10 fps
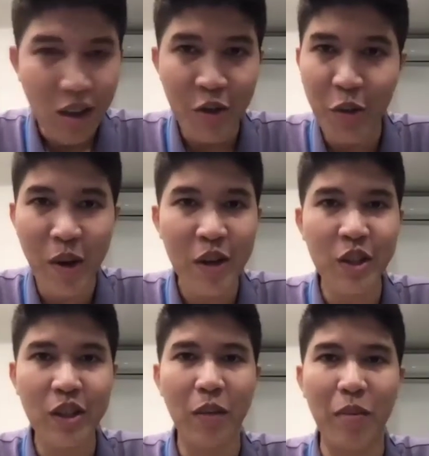you
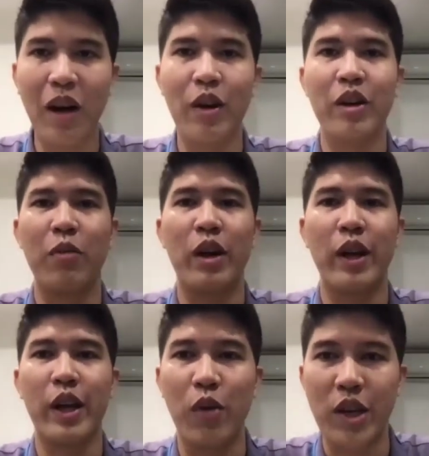mentioned about the word
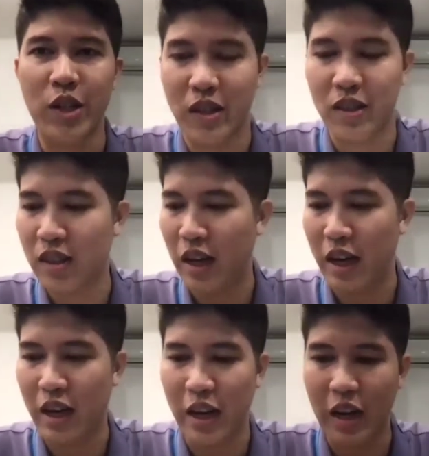innovations
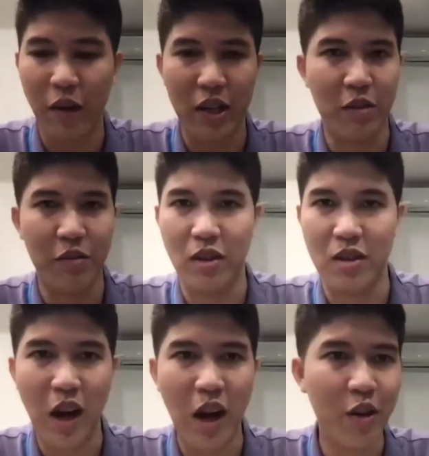and innovative
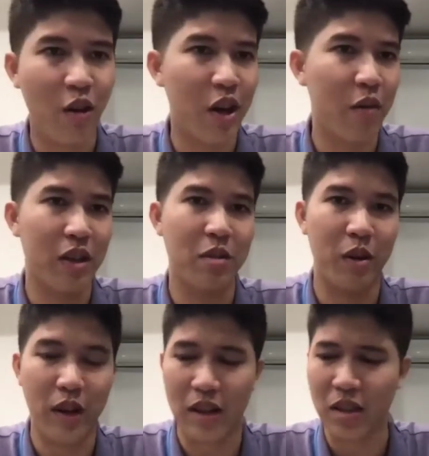design or innovative
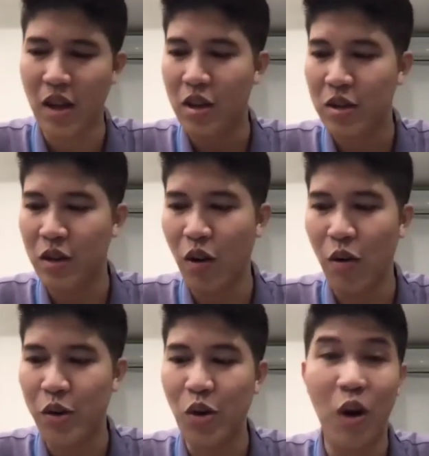products. So
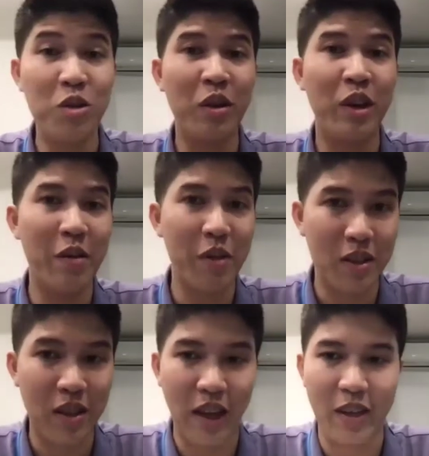you also give us
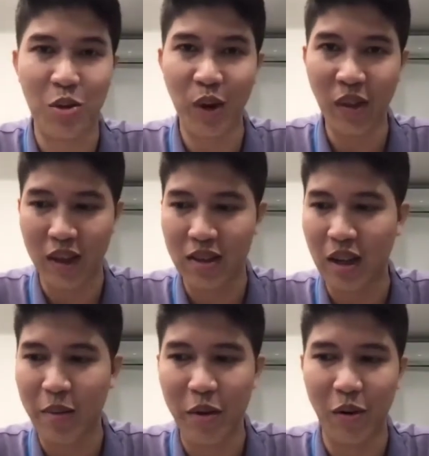like three things
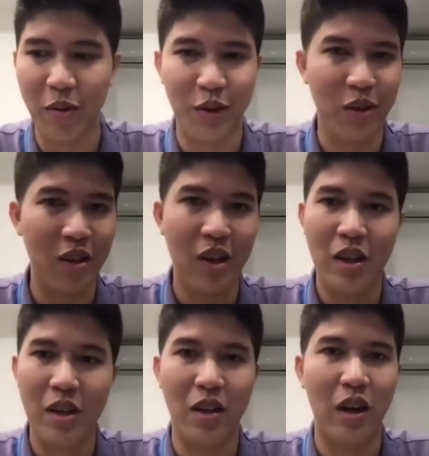coming from you,
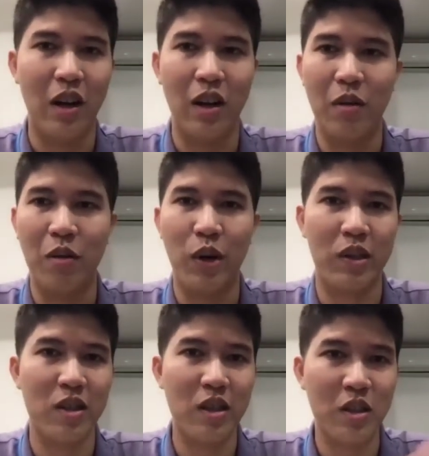what
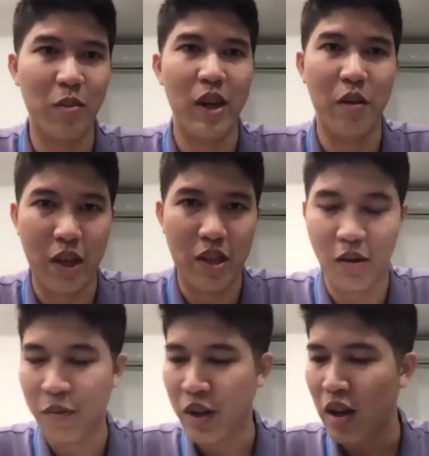considered to be innovative.
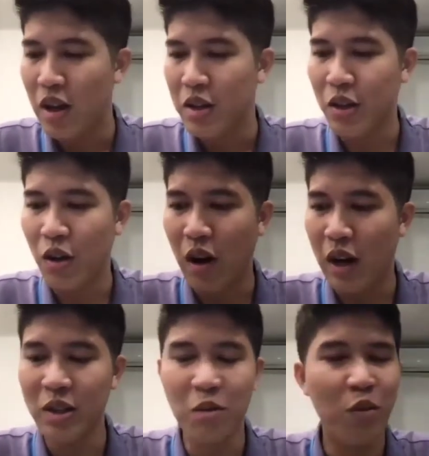So I
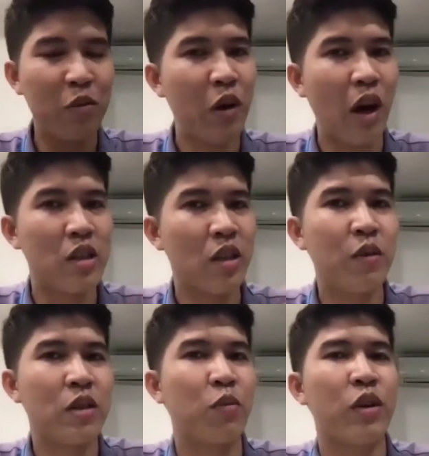just
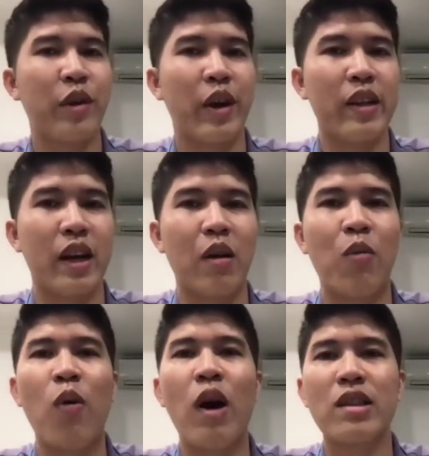was wondering that
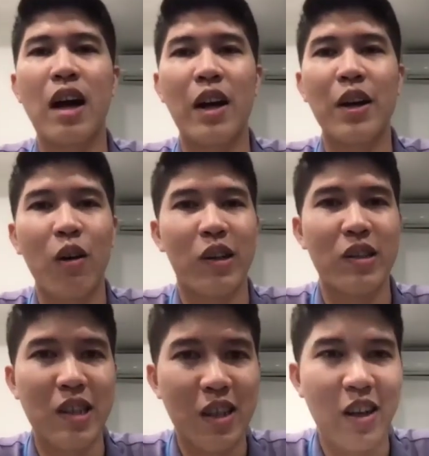what are not
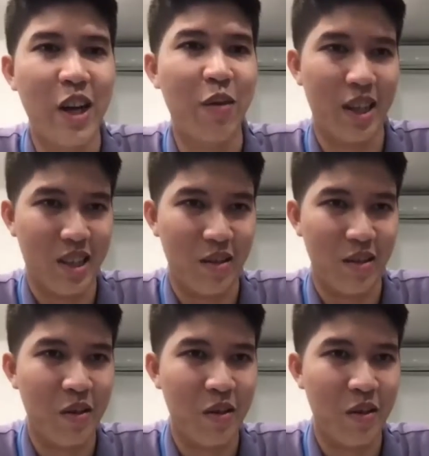considered innovative.